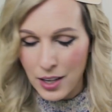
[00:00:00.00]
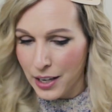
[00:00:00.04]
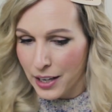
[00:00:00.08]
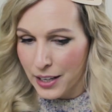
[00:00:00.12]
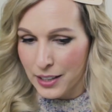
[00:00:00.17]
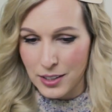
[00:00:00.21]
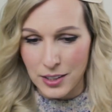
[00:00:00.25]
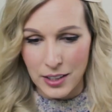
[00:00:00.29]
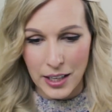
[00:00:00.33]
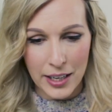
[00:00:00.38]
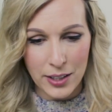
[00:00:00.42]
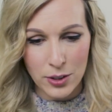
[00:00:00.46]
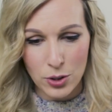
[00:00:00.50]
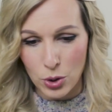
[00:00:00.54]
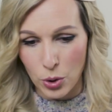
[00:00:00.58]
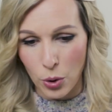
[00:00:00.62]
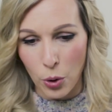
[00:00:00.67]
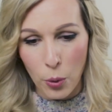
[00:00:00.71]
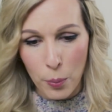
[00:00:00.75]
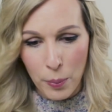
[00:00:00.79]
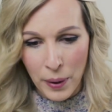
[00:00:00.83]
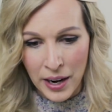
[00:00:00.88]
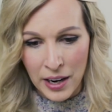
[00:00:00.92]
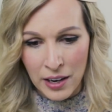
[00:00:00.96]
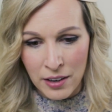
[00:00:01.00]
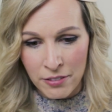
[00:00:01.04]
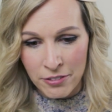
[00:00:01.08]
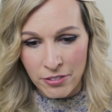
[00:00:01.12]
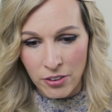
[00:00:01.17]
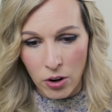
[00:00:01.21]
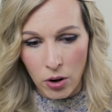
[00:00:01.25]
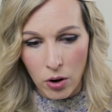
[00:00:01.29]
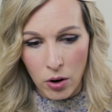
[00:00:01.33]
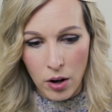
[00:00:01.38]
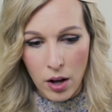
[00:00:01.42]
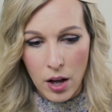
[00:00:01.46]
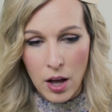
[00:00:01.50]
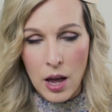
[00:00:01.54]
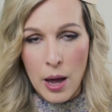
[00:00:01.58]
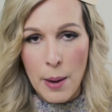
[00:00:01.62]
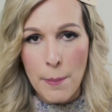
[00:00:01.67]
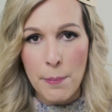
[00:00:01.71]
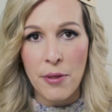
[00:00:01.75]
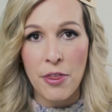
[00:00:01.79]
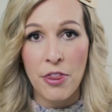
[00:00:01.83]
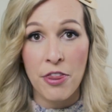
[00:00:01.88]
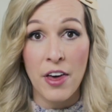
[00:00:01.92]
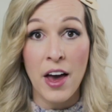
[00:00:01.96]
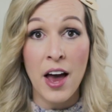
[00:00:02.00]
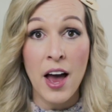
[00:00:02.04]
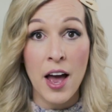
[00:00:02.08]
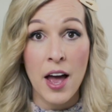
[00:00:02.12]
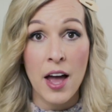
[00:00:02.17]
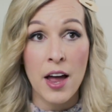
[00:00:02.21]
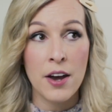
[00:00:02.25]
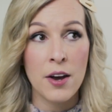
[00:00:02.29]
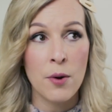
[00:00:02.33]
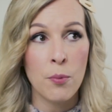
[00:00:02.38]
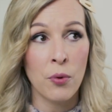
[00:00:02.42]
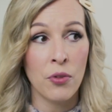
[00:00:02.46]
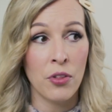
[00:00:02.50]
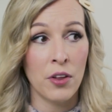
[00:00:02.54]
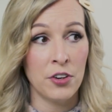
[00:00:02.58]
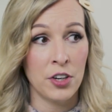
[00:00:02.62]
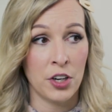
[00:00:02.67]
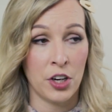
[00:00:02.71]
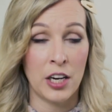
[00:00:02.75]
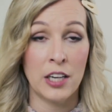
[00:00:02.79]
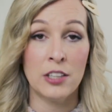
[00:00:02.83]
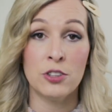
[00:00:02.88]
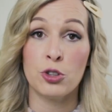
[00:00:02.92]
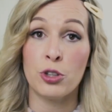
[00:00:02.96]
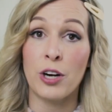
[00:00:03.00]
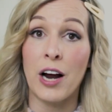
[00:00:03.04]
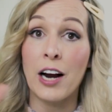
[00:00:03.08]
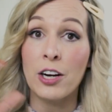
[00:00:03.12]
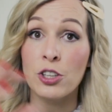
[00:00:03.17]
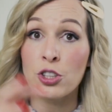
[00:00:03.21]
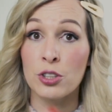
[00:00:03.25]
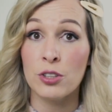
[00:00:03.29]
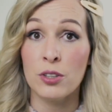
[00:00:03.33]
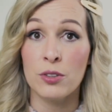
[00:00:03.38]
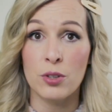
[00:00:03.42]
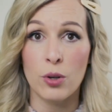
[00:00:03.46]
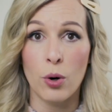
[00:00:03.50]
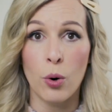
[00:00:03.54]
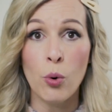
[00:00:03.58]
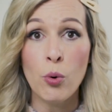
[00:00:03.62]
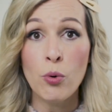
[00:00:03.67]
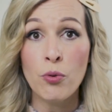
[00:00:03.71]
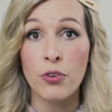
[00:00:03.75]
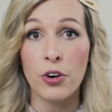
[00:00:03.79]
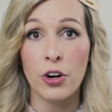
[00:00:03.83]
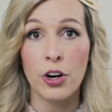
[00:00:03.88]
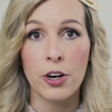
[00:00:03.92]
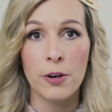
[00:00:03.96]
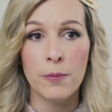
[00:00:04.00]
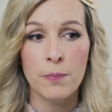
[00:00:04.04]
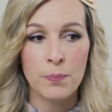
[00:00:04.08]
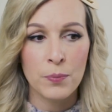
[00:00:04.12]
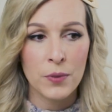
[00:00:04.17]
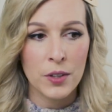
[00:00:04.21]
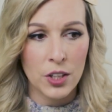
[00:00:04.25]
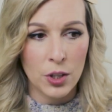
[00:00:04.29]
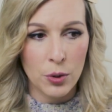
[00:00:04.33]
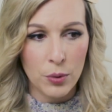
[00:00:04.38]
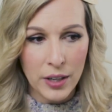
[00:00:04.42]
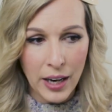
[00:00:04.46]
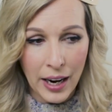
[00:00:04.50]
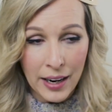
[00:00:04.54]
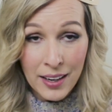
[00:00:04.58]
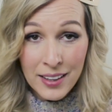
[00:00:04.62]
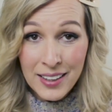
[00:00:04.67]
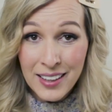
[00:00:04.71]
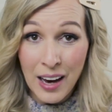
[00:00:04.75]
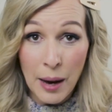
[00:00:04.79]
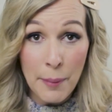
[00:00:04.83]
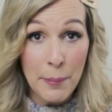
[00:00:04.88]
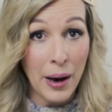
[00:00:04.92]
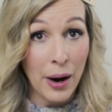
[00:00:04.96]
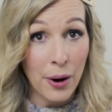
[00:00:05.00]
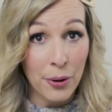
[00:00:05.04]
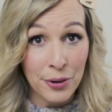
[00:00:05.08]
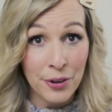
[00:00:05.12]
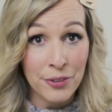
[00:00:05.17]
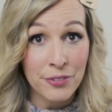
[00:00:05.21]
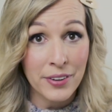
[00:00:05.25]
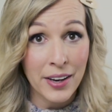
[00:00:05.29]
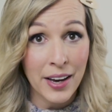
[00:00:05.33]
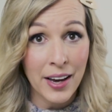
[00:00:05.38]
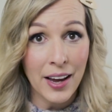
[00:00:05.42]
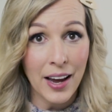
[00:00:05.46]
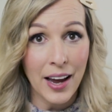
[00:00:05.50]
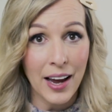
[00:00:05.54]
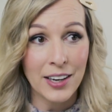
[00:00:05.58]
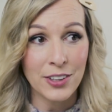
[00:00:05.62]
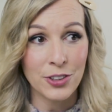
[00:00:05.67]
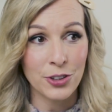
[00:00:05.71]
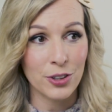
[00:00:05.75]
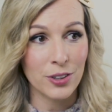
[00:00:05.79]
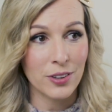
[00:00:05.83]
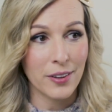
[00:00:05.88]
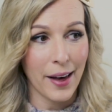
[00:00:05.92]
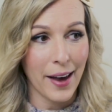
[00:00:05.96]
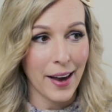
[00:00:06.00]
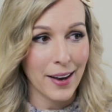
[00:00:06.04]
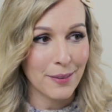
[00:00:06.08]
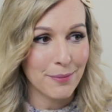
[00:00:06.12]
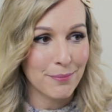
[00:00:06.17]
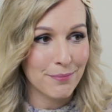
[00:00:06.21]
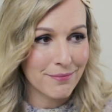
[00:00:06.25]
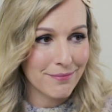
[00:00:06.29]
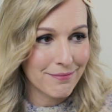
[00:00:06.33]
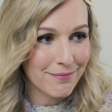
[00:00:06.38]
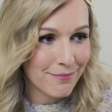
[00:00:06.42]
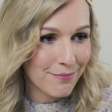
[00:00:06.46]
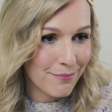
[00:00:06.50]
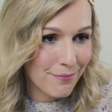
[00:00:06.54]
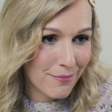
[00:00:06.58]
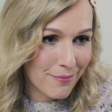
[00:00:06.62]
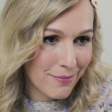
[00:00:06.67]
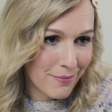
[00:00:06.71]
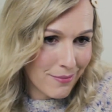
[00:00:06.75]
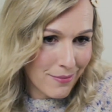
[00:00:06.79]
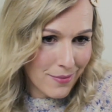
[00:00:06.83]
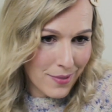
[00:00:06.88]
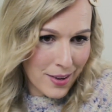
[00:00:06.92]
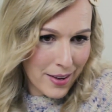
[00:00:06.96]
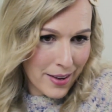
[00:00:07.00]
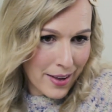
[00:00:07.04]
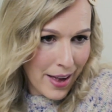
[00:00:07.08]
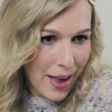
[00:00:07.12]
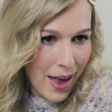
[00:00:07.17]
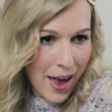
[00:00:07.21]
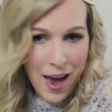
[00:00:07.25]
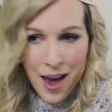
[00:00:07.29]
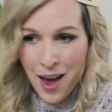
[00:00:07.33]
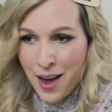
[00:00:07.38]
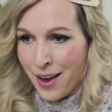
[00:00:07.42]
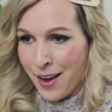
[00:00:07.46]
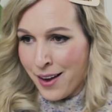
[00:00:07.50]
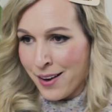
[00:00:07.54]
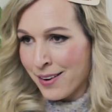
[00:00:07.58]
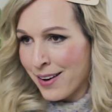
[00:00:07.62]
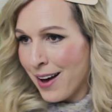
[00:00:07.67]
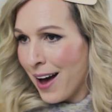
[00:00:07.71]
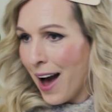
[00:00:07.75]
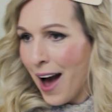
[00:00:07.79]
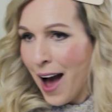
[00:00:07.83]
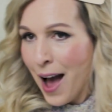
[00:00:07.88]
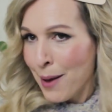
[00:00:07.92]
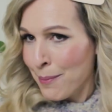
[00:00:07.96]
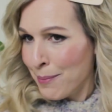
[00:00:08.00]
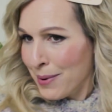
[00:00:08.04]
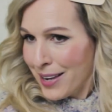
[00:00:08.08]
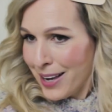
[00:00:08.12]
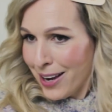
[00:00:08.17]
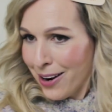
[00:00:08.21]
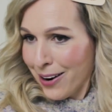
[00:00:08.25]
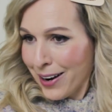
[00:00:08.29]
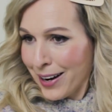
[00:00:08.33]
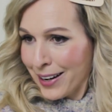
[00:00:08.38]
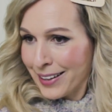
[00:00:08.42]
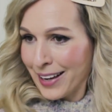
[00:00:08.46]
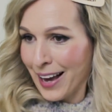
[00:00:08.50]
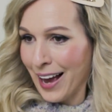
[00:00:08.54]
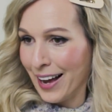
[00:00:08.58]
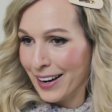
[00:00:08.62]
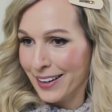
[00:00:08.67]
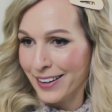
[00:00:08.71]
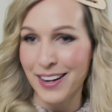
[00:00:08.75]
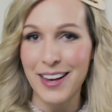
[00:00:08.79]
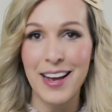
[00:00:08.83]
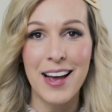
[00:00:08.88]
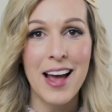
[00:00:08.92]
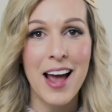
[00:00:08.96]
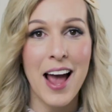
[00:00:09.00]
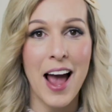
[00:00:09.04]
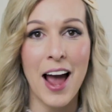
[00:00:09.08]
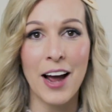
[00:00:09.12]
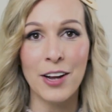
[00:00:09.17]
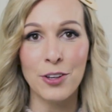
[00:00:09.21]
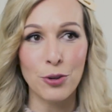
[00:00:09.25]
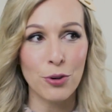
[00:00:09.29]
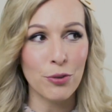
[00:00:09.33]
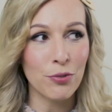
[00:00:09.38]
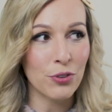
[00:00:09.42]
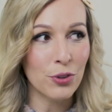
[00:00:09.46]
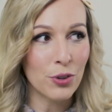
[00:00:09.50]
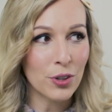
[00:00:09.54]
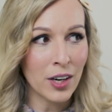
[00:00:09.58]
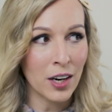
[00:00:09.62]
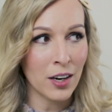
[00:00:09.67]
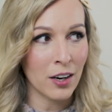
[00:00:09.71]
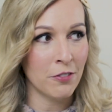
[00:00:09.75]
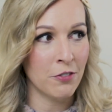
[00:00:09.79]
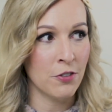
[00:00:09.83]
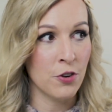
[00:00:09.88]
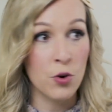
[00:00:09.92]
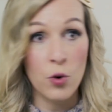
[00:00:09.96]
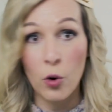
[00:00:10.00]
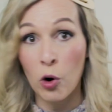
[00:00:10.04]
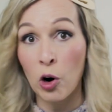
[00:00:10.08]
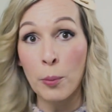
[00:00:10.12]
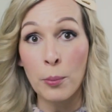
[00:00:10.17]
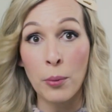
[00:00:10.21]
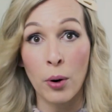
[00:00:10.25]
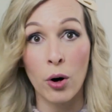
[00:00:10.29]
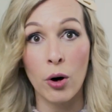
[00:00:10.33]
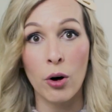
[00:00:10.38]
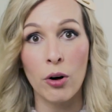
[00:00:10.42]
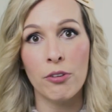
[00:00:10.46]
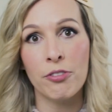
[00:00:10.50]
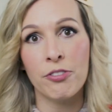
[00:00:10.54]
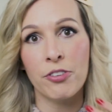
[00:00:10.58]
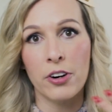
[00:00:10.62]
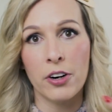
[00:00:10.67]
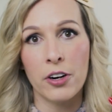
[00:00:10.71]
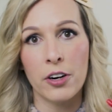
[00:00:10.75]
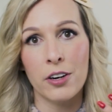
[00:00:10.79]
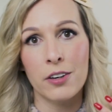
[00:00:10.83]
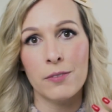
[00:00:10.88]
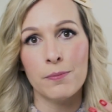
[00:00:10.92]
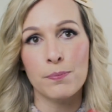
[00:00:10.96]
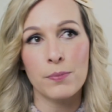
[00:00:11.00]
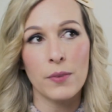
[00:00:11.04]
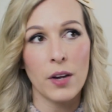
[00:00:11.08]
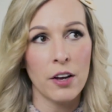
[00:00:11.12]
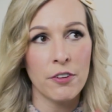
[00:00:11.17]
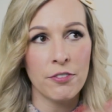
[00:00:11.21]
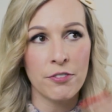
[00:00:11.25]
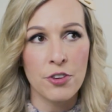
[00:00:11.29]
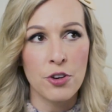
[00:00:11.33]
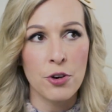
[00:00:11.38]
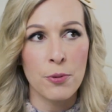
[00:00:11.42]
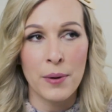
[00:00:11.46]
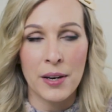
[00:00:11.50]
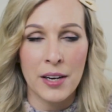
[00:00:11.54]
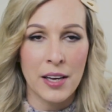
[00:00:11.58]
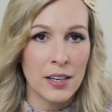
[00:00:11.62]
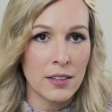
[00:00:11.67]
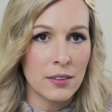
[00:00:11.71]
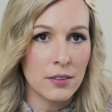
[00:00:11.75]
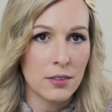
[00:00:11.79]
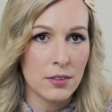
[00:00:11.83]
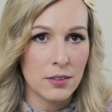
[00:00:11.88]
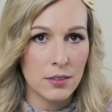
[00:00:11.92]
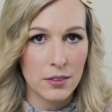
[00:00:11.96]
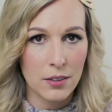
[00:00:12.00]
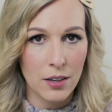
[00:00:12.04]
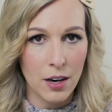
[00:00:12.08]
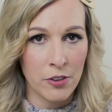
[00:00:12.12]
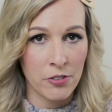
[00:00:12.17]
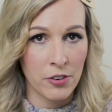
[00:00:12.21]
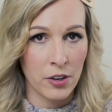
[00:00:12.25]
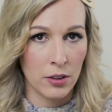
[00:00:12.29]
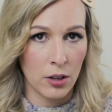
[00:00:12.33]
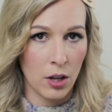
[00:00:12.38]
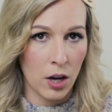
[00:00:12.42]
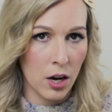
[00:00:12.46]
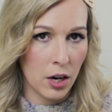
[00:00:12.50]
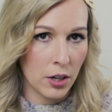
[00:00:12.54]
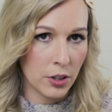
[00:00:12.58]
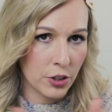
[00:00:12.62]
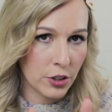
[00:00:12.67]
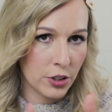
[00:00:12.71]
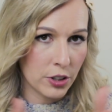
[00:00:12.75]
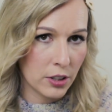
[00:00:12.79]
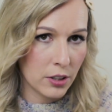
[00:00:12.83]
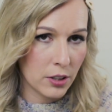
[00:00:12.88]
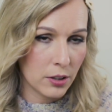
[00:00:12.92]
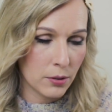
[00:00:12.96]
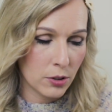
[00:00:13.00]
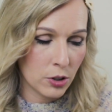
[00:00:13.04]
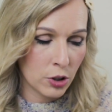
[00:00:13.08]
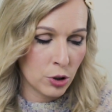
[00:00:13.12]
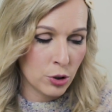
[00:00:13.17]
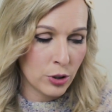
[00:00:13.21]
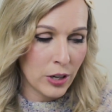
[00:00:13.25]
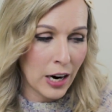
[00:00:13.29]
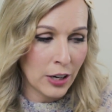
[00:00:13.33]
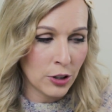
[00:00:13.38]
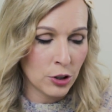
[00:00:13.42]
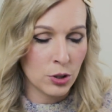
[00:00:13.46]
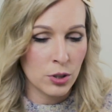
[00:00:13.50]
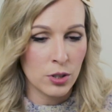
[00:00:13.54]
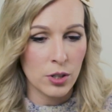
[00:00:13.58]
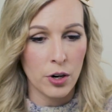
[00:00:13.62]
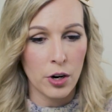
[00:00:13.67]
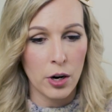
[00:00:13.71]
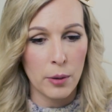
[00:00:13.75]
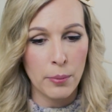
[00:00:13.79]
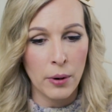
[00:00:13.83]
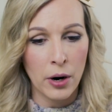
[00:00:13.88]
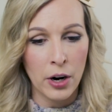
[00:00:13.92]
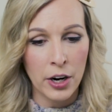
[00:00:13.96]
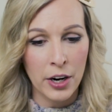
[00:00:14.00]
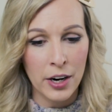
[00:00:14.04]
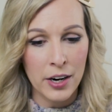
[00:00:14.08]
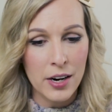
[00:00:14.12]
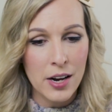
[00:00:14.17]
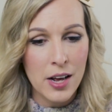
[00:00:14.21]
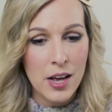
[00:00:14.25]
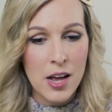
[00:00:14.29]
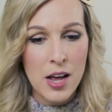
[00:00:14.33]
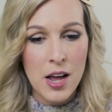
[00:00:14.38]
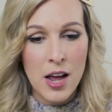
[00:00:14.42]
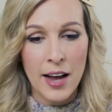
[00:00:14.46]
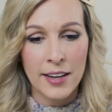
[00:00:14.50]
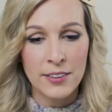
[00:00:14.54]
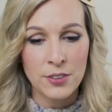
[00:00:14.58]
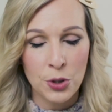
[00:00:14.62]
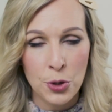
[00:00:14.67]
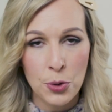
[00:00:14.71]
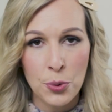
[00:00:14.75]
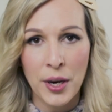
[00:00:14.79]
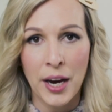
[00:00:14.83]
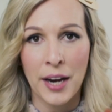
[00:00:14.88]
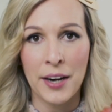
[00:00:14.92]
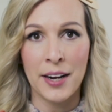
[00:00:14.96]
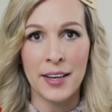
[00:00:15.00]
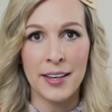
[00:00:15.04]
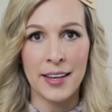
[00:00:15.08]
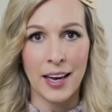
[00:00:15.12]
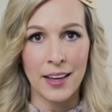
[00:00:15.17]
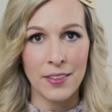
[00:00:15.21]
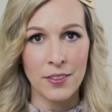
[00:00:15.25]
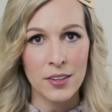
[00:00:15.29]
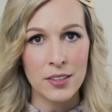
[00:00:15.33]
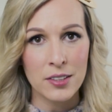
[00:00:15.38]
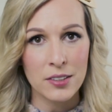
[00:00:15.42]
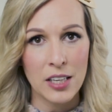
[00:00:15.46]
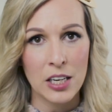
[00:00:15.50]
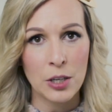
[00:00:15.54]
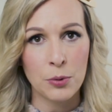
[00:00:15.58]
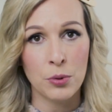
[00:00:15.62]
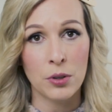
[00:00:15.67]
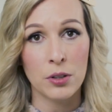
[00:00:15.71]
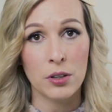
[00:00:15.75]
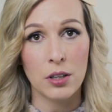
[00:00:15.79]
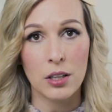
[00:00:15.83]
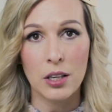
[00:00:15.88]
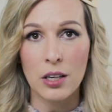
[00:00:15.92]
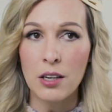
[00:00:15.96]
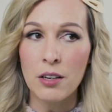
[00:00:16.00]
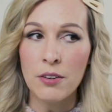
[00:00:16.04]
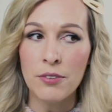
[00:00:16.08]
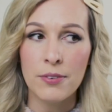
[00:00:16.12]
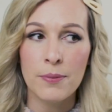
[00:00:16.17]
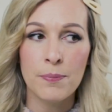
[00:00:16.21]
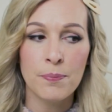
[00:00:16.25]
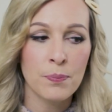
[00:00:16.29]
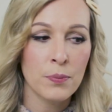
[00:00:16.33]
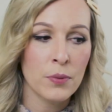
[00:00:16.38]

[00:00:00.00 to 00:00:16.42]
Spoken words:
It's like so painful. But then when the contraction is over, you kind of come out of it and you're like, hey, I'm here again. And you feel kind of normal for a few minutes, however long your contractions are apart. And so you kind of get this like relief.